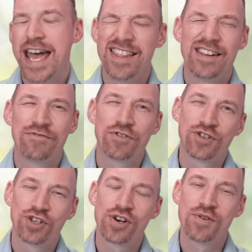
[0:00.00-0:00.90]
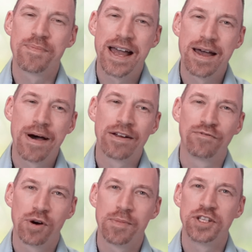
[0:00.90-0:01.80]
And then for sure by
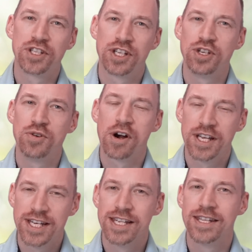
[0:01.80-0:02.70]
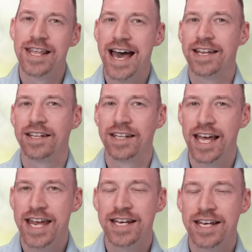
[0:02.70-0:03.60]
about 4 months in, you are in that
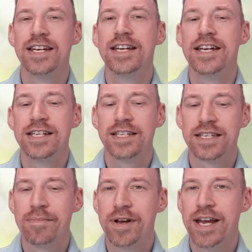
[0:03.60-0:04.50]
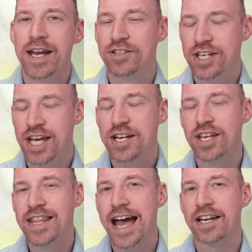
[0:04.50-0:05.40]
late disseminated stage,
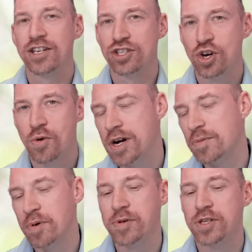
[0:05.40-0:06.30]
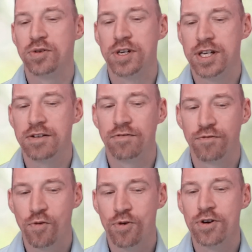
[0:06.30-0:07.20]
and that can just go on in perpetuity
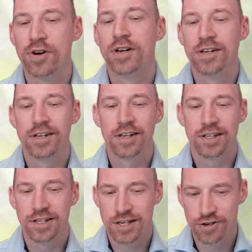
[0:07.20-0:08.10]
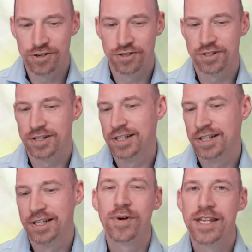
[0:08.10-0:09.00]
for years.
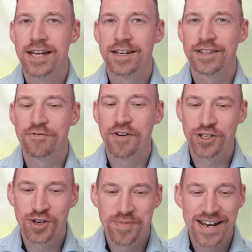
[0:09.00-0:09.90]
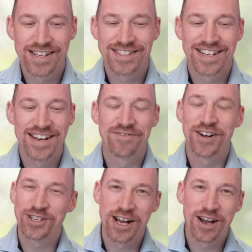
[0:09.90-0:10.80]
We think the functional medicine and
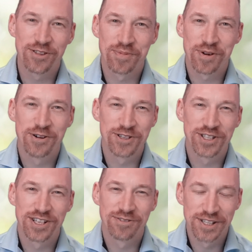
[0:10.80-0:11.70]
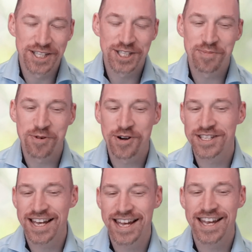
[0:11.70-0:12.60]
functional health approach really
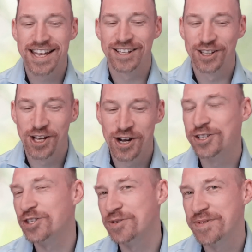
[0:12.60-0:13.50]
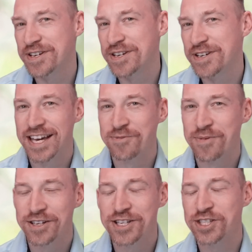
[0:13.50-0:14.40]
supports a long-term healing and
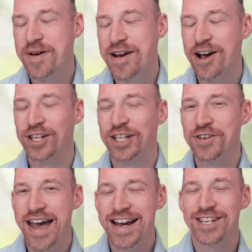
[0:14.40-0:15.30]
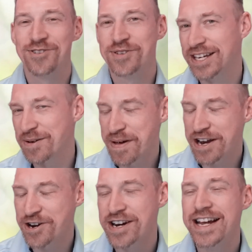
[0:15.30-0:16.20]
wellness. No matter how long you've had it, you can get
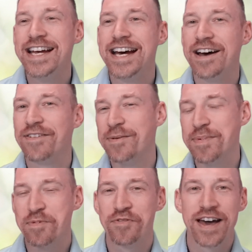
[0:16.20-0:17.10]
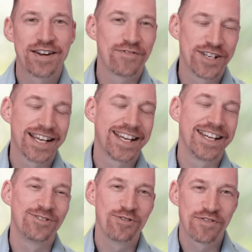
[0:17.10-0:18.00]
better. I've had people who've had it for
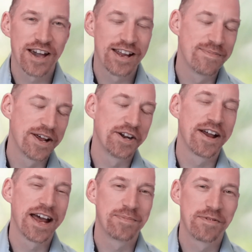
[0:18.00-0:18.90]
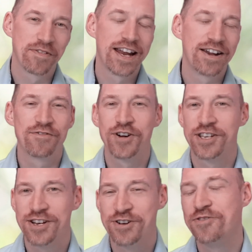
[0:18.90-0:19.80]
decades who have gotten better, had people who've had it for
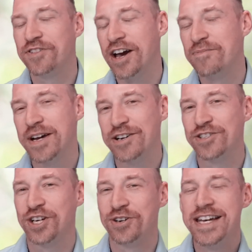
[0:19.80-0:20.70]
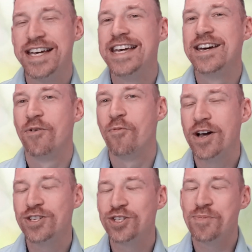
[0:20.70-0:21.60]
a year who've gotten better. So
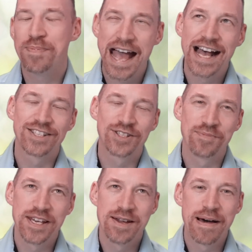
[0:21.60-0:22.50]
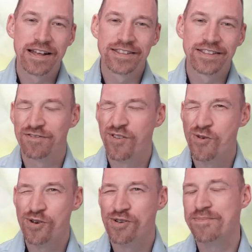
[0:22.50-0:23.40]
once you're past, to me, about that
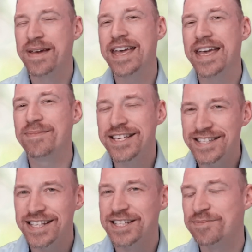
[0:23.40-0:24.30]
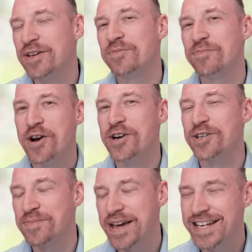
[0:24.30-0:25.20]
4, maybe 6 month mark,
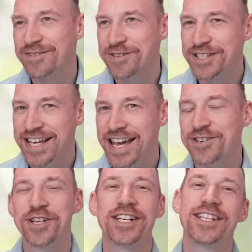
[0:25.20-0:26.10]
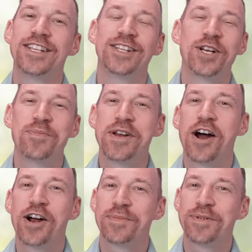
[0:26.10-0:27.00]
depending, once again, you're gonna get a little bit
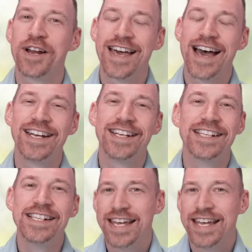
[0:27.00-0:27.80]
of argument on that.